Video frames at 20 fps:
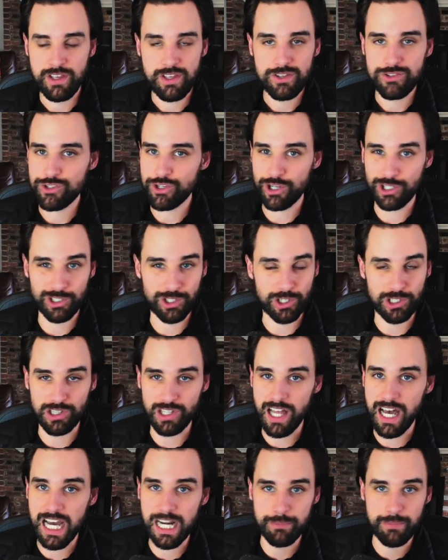So you're gonna learn a
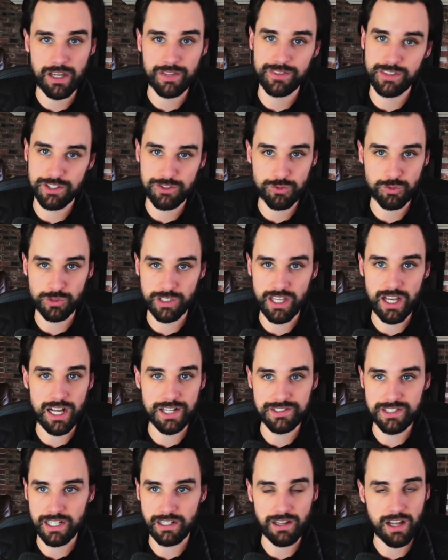lot about this really
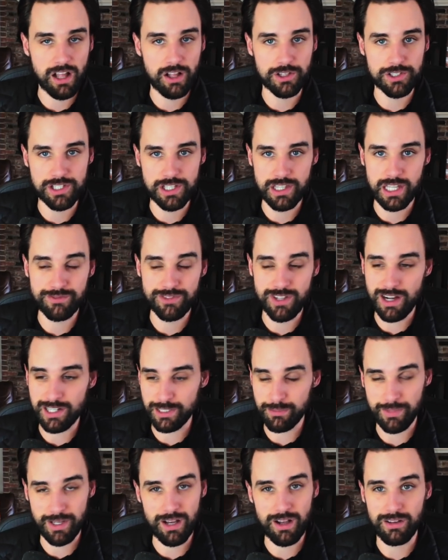hot technology that I've
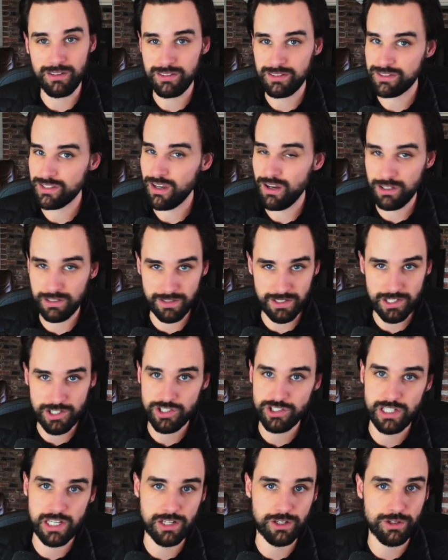talked about a ton on this
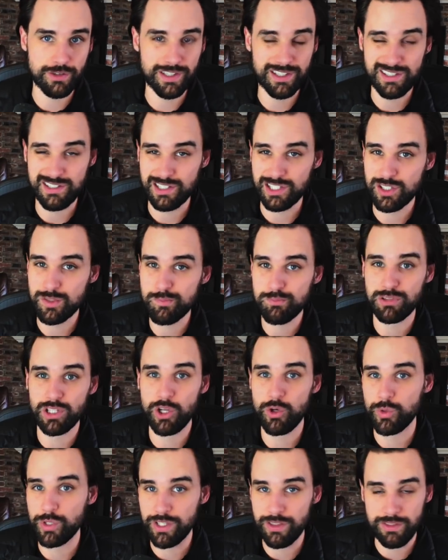channel, that's
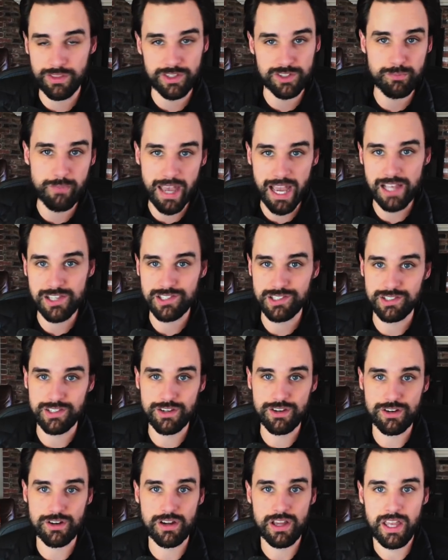exploded this past
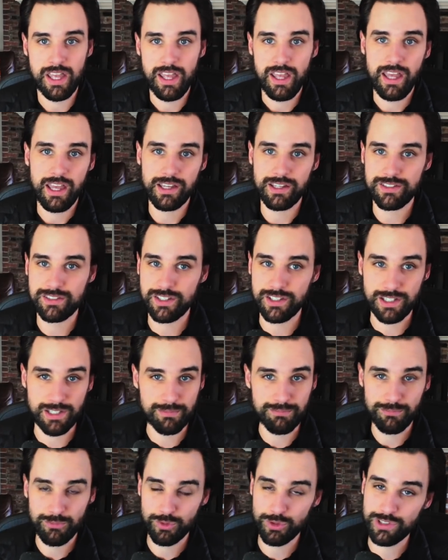year and is
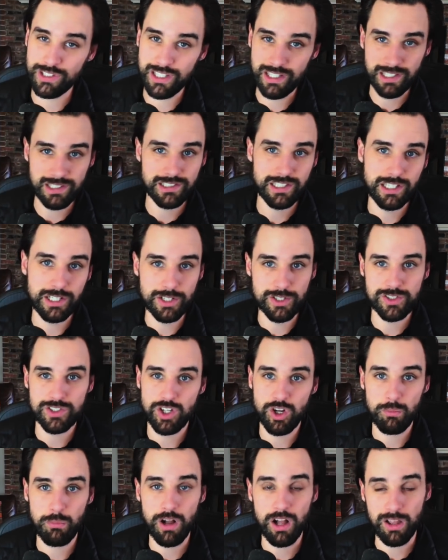gonna really continue to
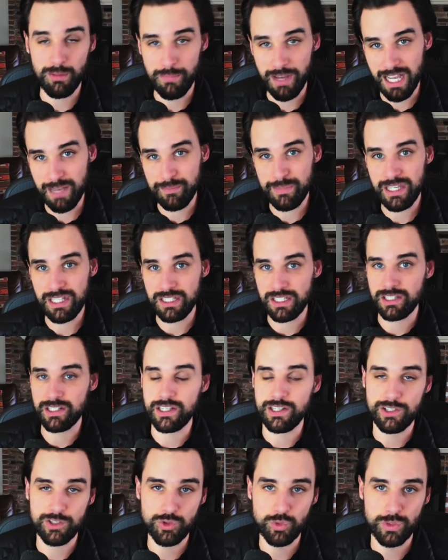snowball, in my opinion,
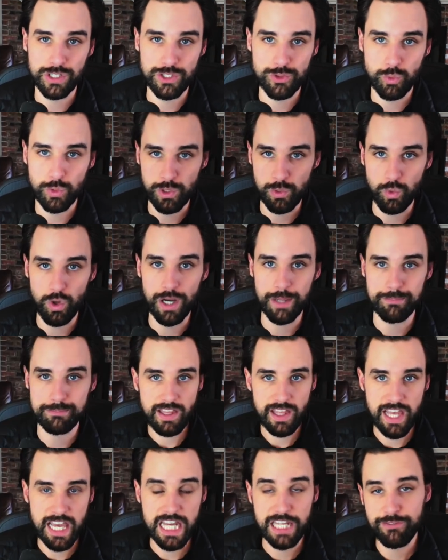into 2021.
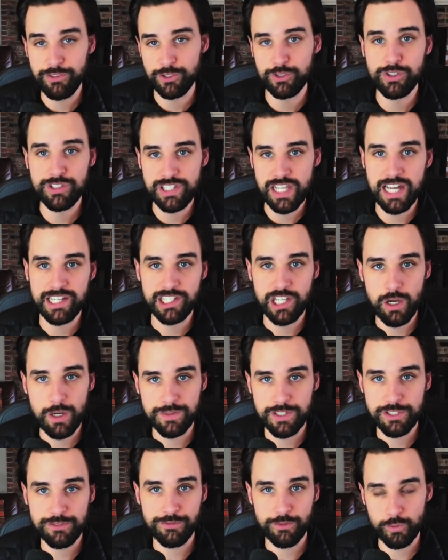And if you do decide to go at
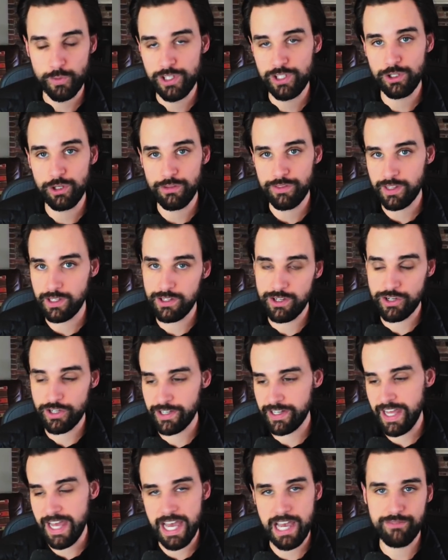this for real, then you're
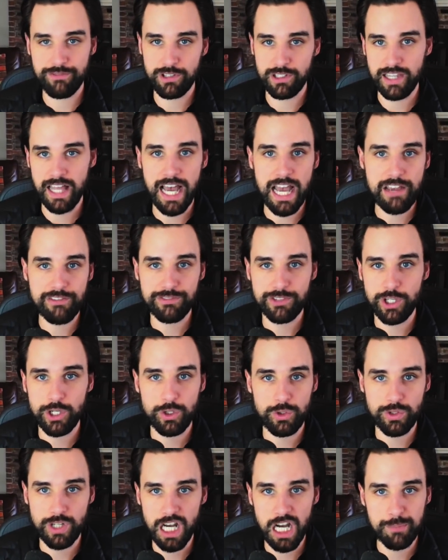gonna have a live
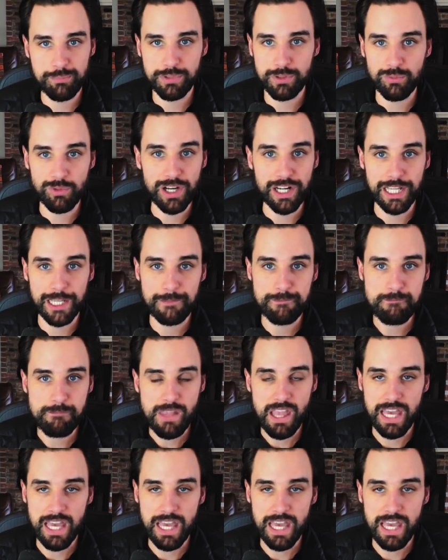node up and running.